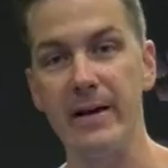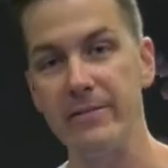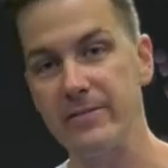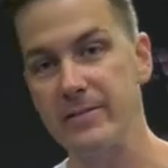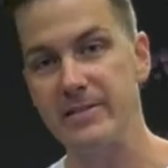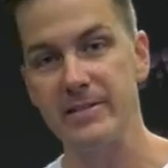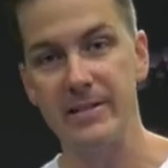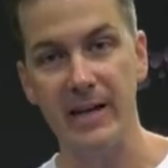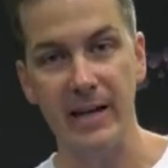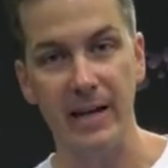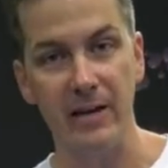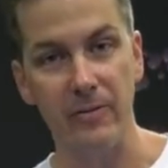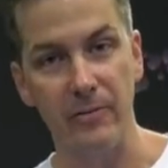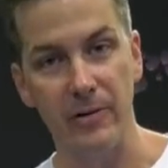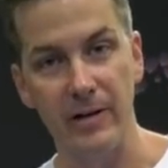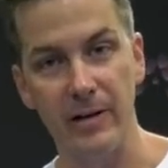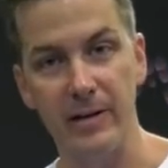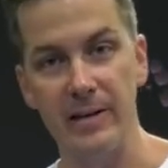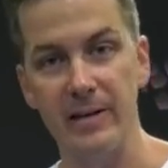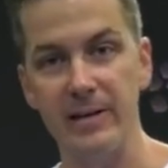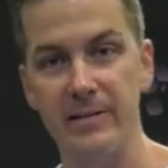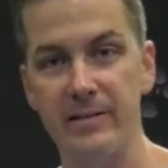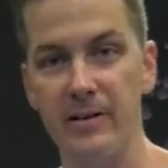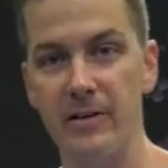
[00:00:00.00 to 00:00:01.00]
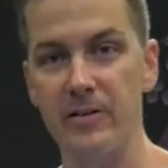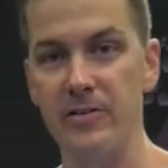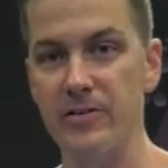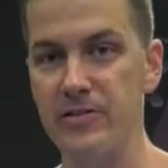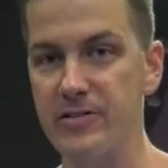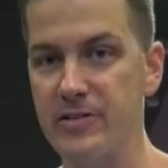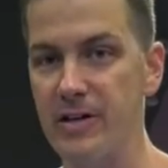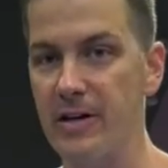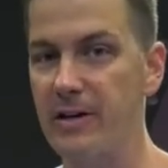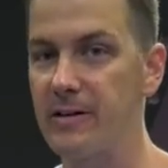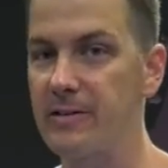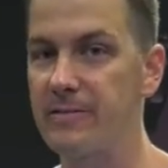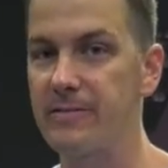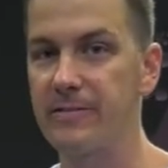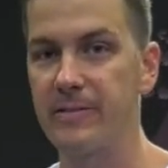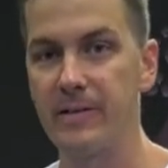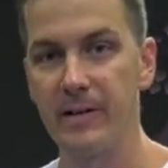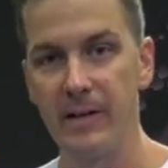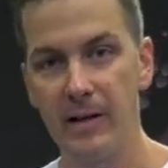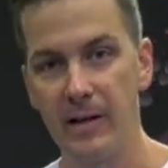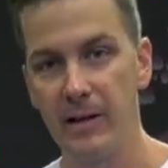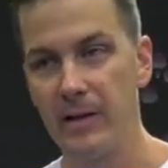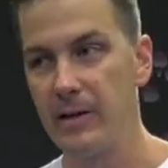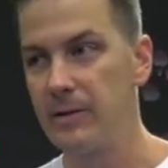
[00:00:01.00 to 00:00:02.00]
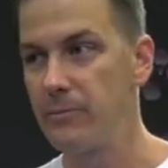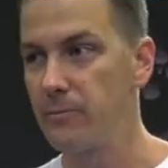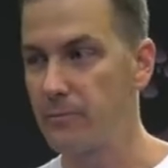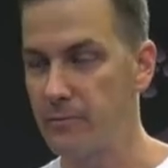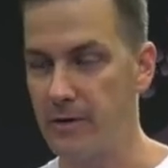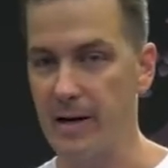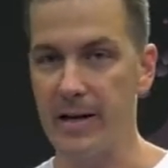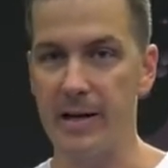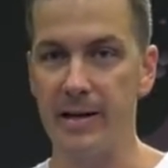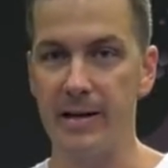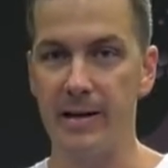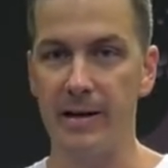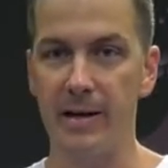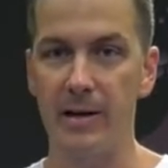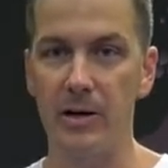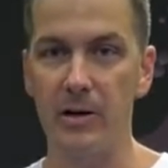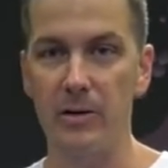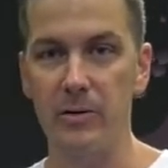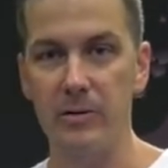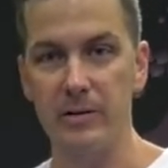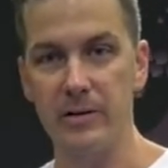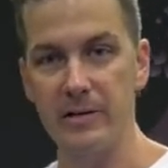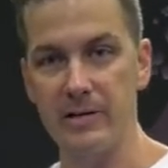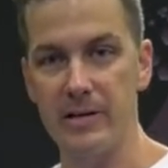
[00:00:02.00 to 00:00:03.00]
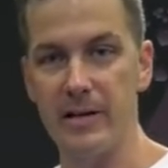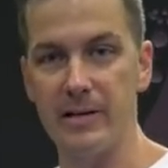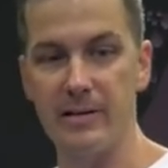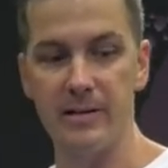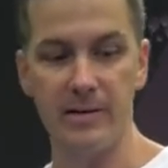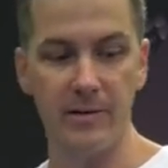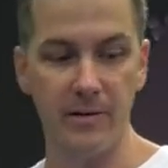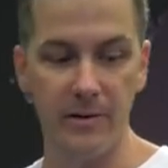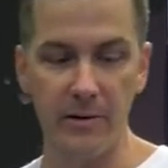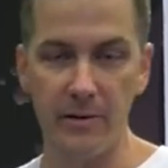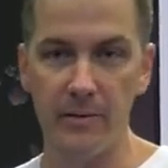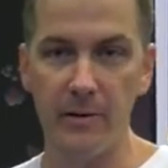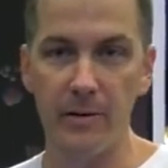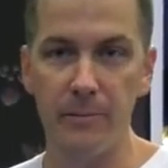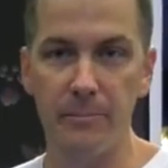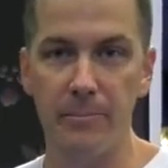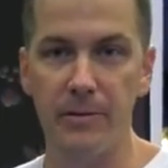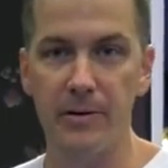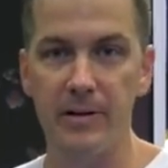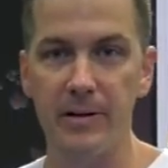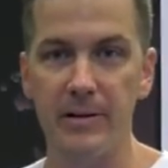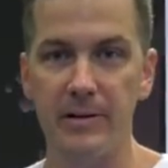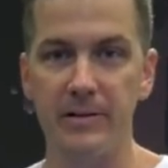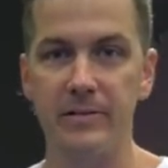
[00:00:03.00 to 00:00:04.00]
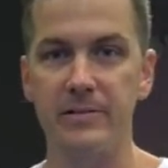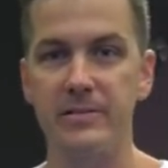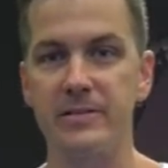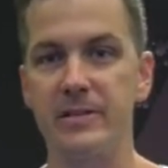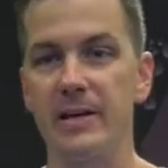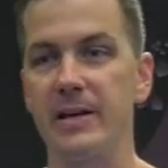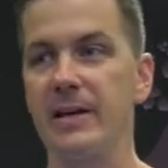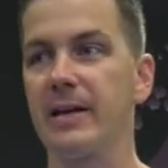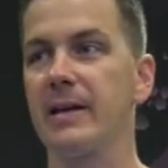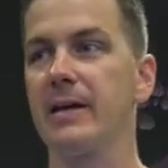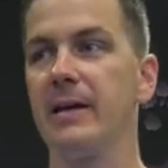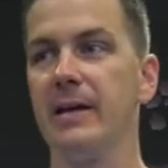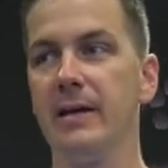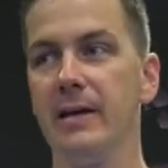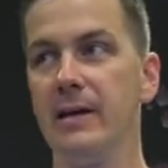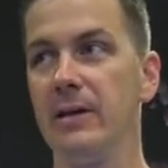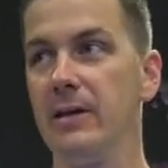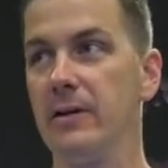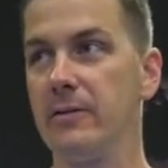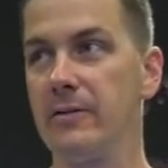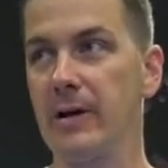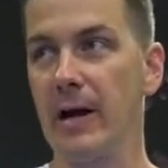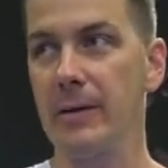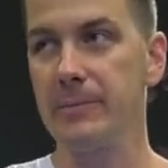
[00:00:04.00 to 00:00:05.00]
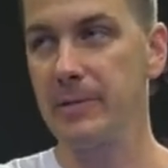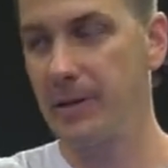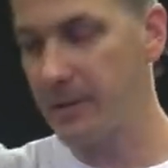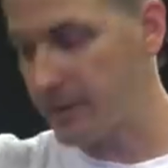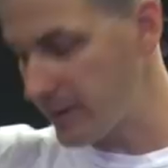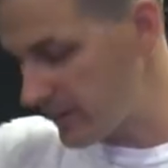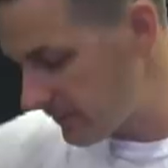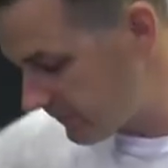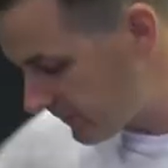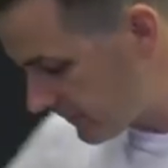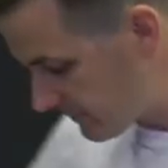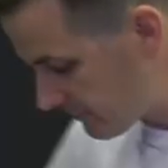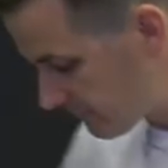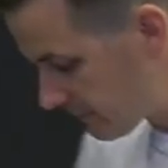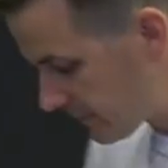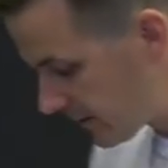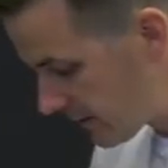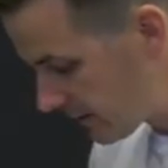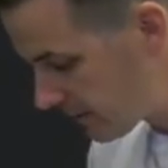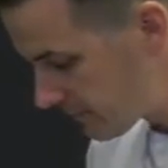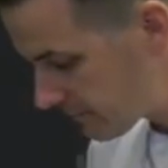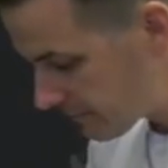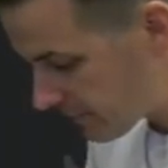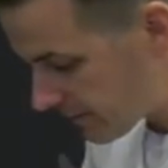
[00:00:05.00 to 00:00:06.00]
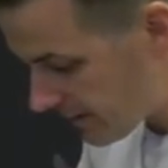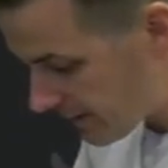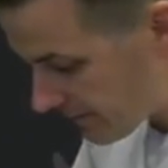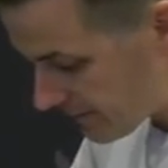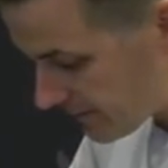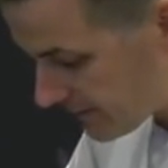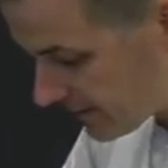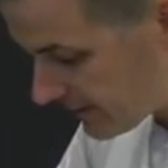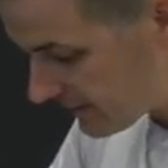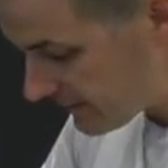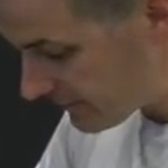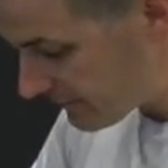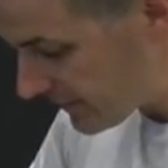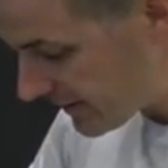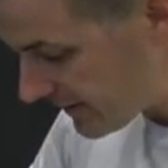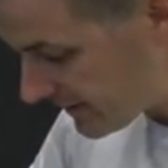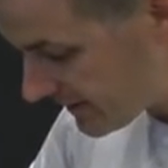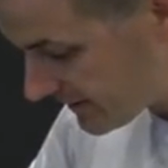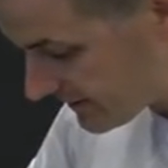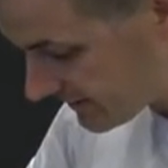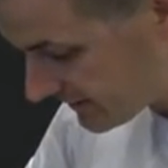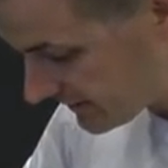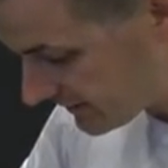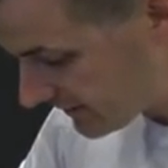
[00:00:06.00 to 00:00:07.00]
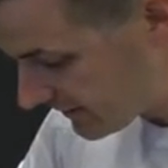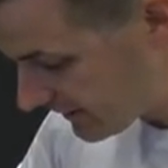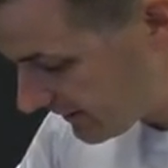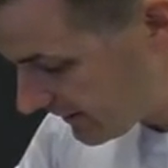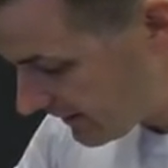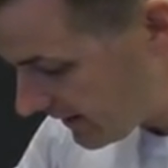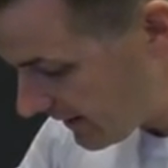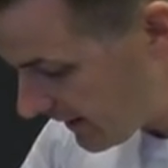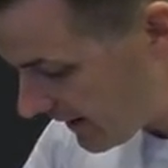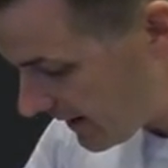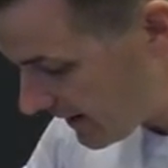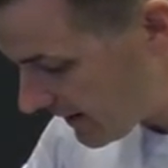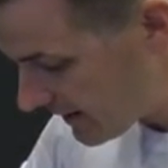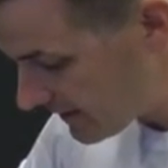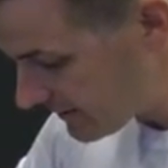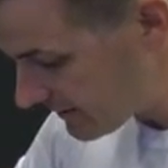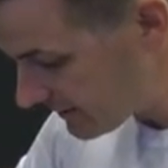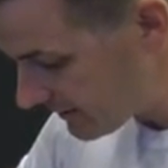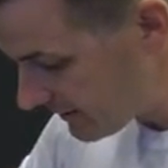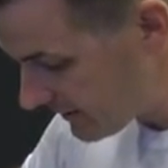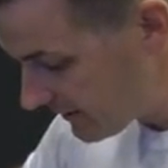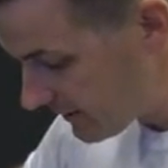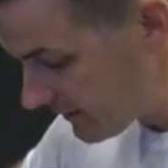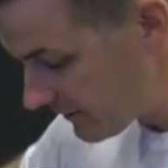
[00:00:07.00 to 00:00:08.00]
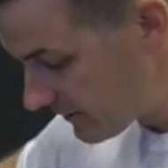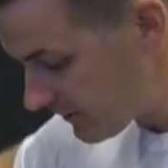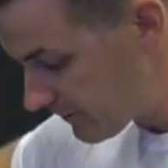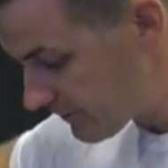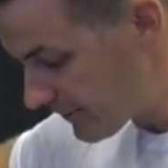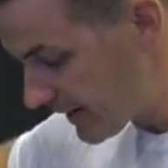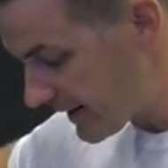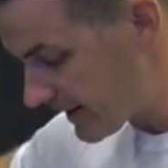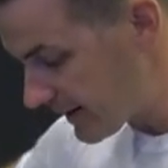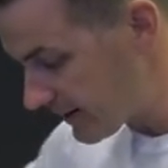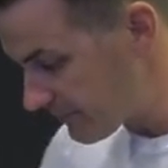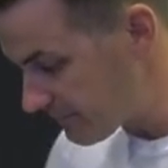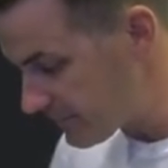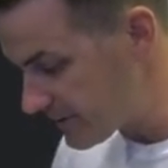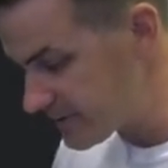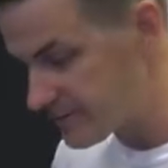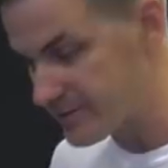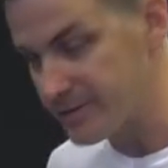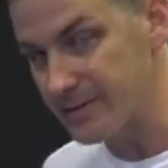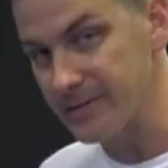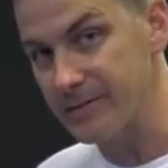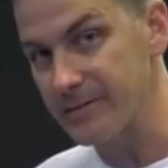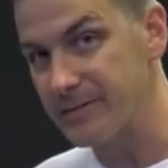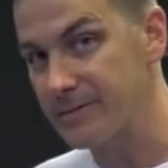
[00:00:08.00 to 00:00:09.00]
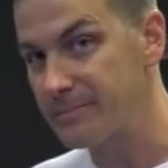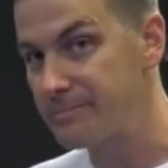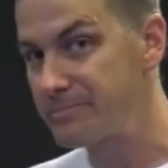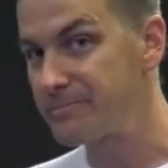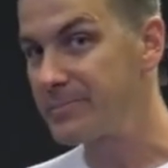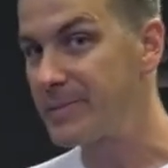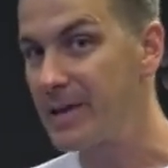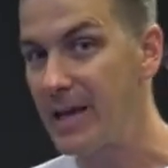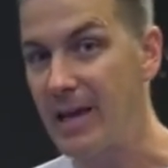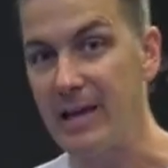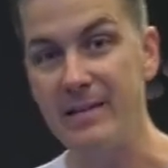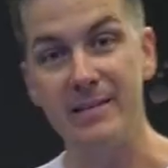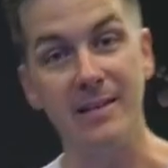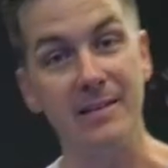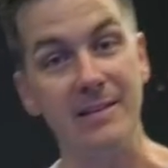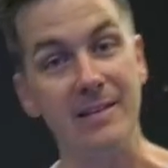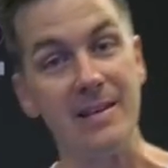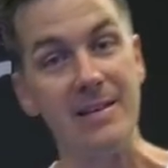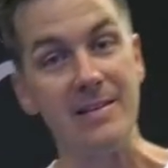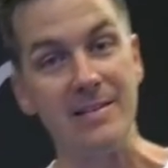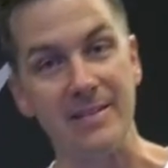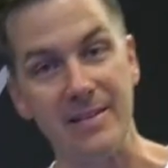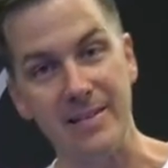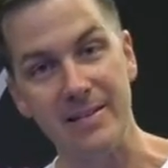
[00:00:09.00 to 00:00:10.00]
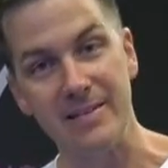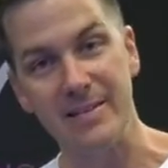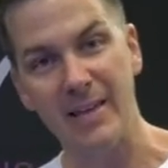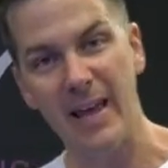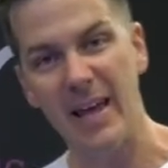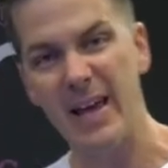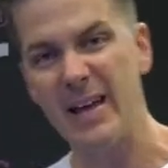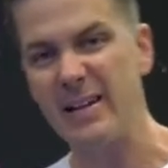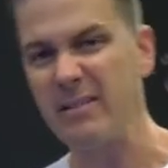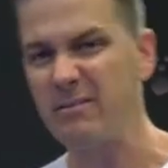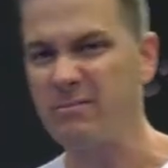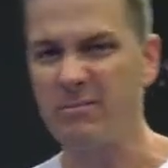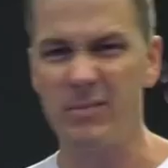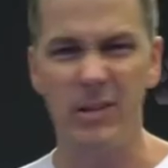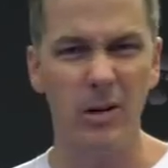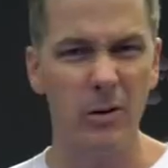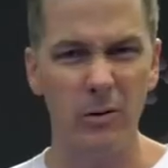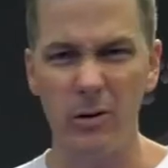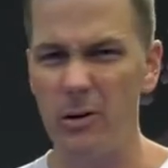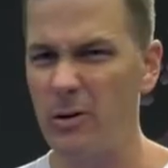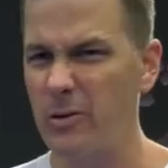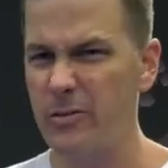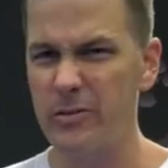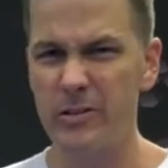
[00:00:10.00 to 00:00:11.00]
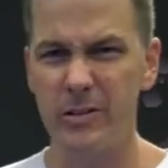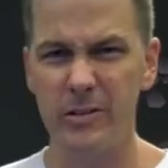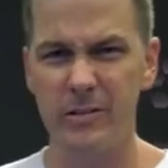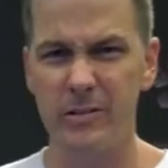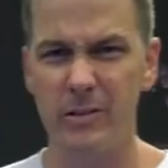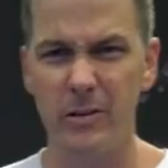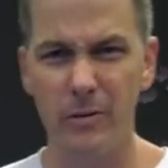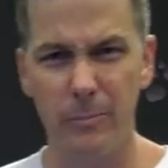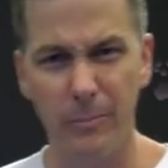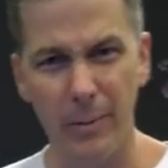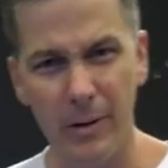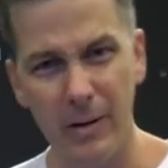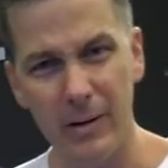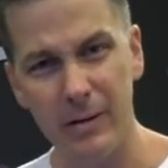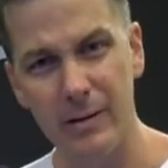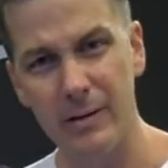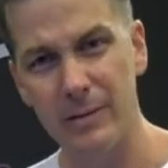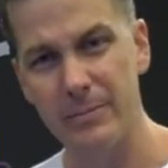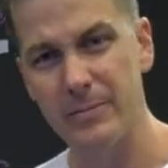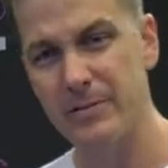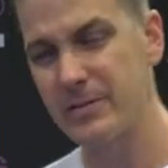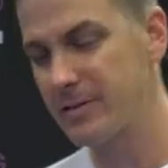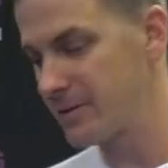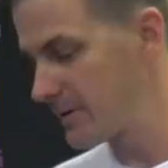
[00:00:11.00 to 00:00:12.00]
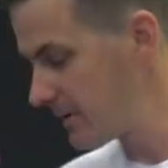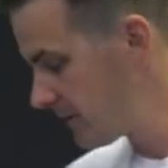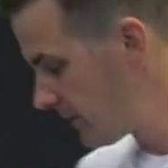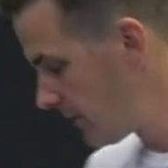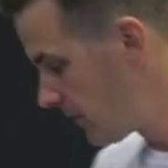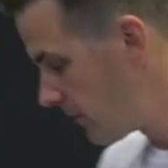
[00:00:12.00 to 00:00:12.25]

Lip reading: have a second one of these on your shelf, ready to go. You take the dirty one, put it in your sink, you grab the clean one, pop it in the base, and you're back in business. It's as easy as that. No hoses, no barbs.